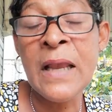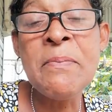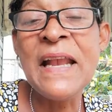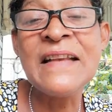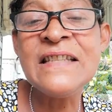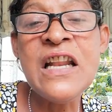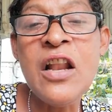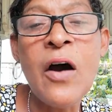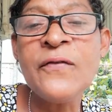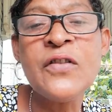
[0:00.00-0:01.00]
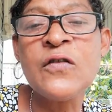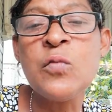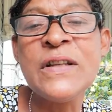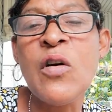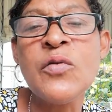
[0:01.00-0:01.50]
because he loves us
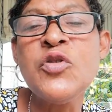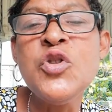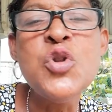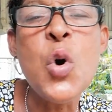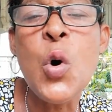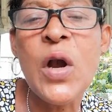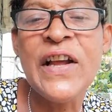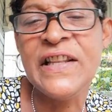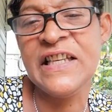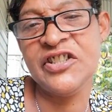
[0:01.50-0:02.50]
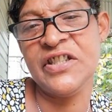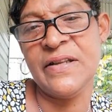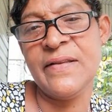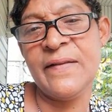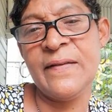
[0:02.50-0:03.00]
without no
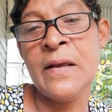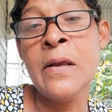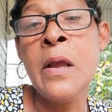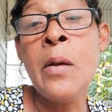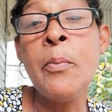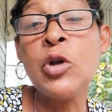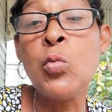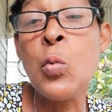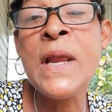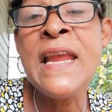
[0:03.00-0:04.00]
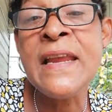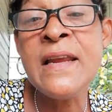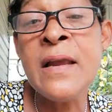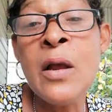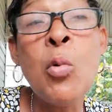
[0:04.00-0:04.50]
conditions. But
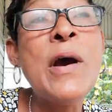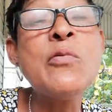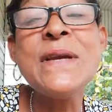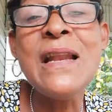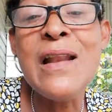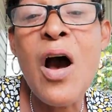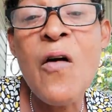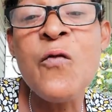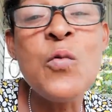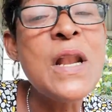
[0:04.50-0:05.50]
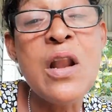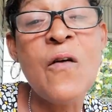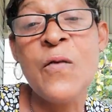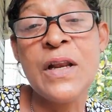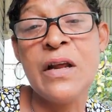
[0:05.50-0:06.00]
when we love
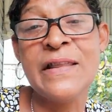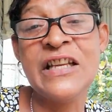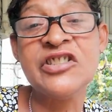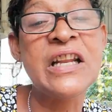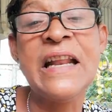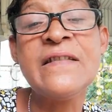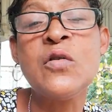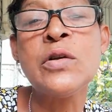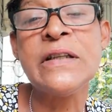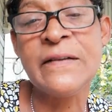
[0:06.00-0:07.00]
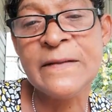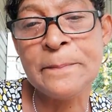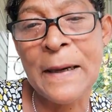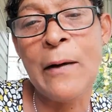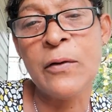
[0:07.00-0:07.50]
with condition. Let's go to the
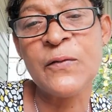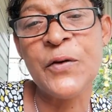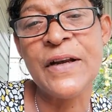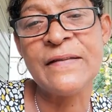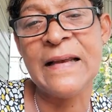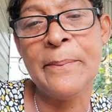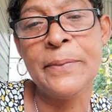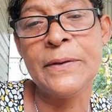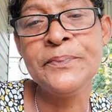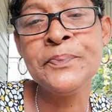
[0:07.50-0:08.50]
spouse, for example.